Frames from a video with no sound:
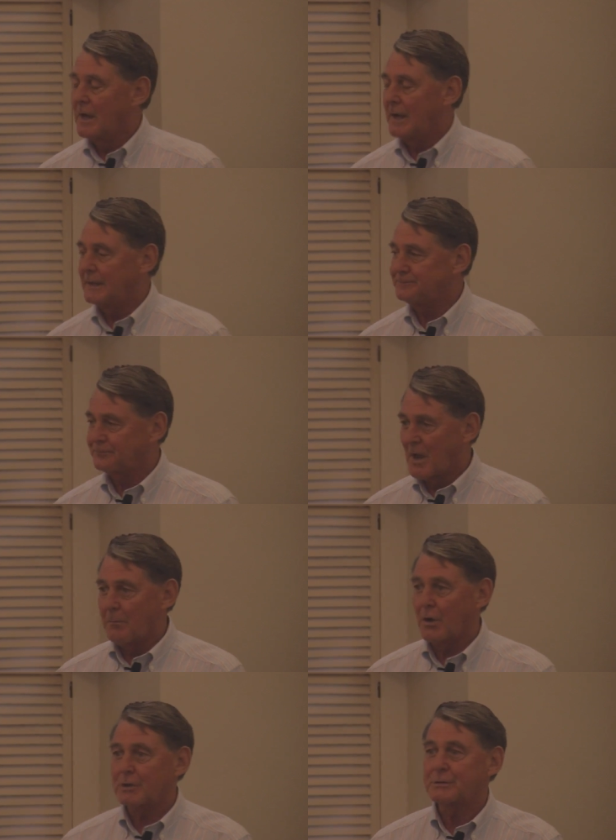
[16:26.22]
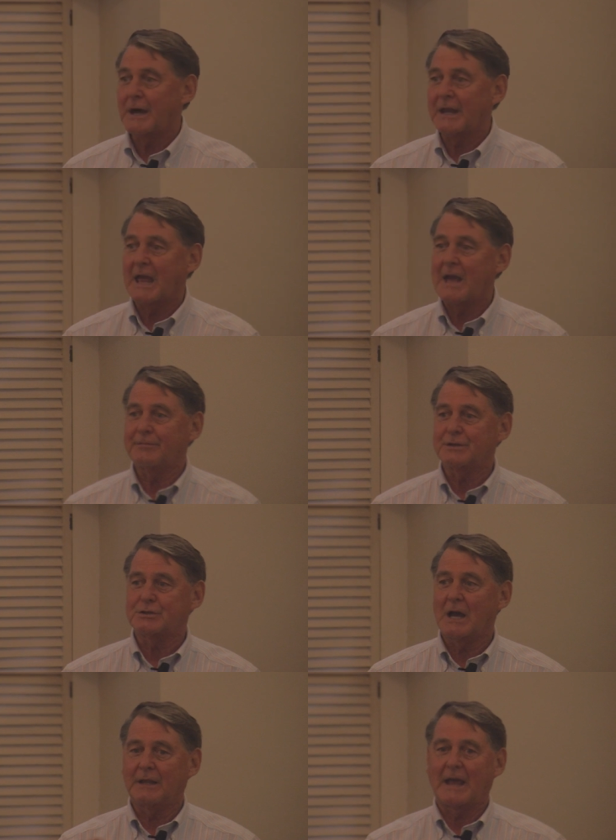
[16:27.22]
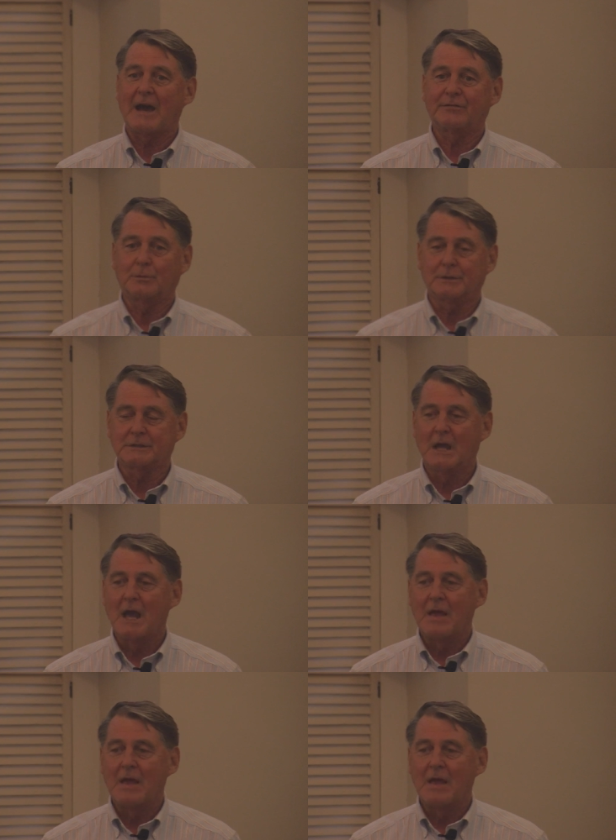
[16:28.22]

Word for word: um, but also how to care for the child afterwards.